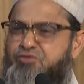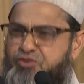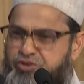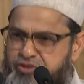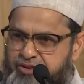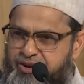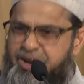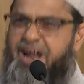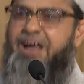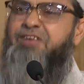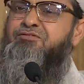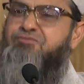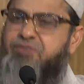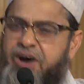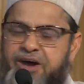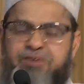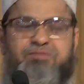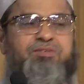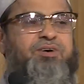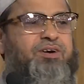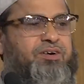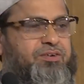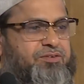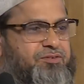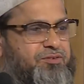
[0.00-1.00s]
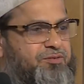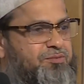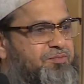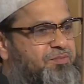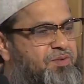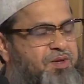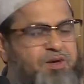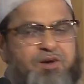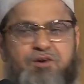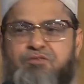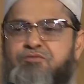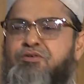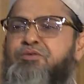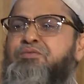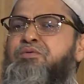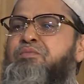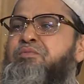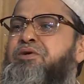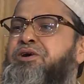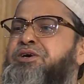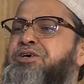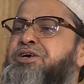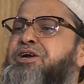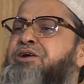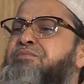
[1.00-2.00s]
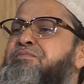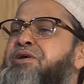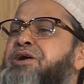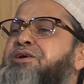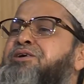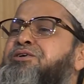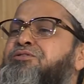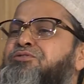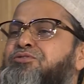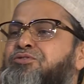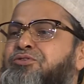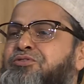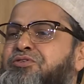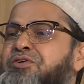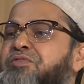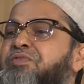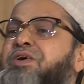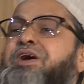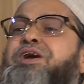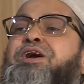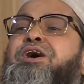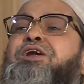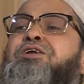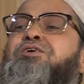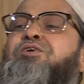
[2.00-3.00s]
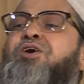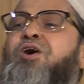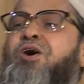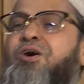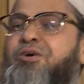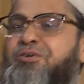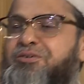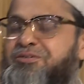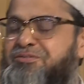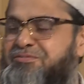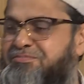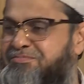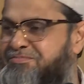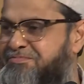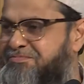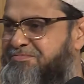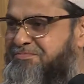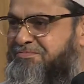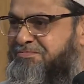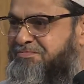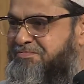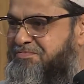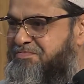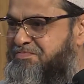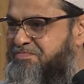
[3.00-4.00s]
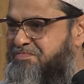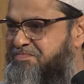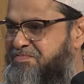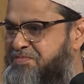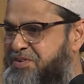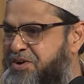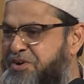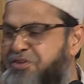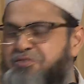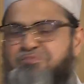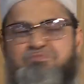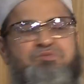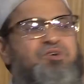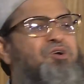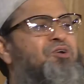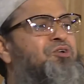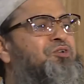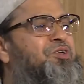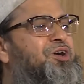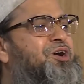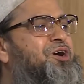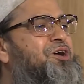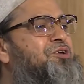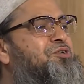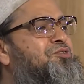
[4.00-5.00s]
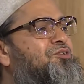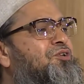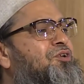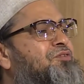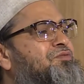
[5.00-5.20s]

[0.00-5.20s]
for the last 5 years, from the British and American sources. They cannot. It is beyond the control